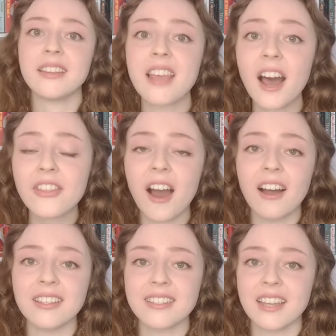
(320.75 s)
The other
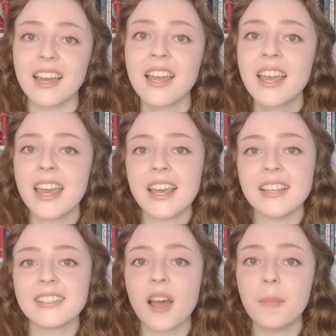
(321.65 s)
answer
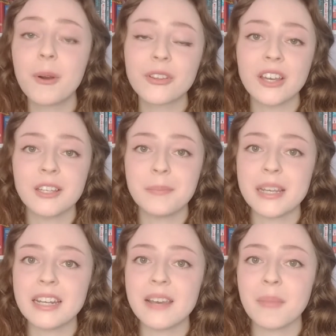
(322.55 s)
is a book that has
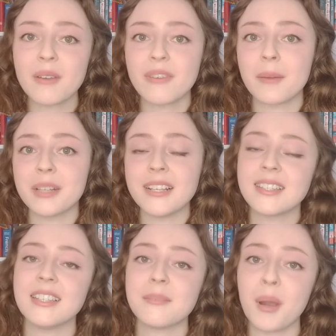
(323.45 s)
been in my family
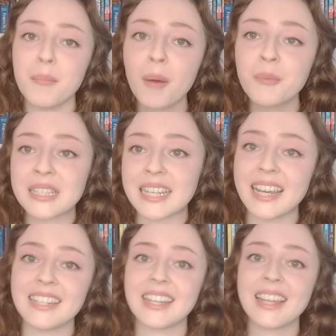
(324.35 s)
since my mum was a
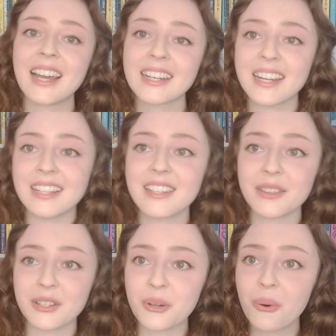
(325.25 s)
kid, and that is
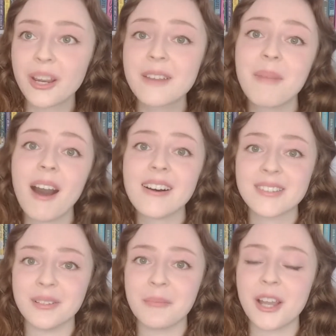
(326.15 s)
The Talking
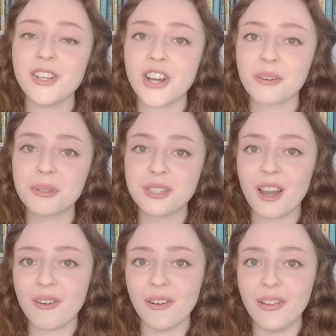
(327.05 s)
Parcel by Gerald
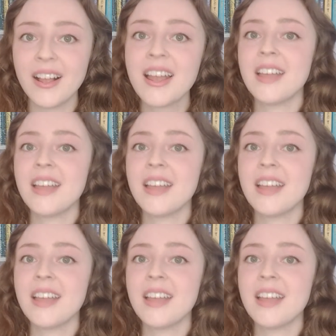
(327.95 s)
Darrell.